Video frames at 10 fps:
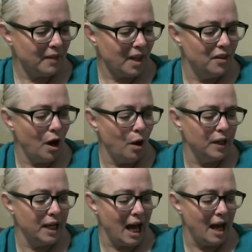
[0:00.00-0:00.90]

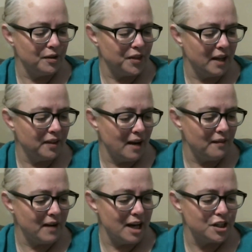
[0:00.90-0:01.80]
only other thing that I've
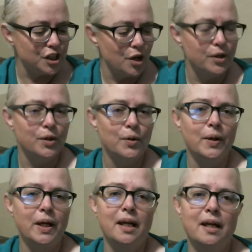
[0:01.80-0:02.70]
got to show you
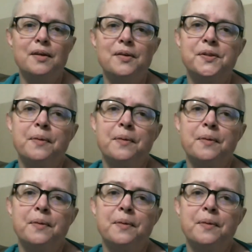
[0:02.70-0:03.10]
is,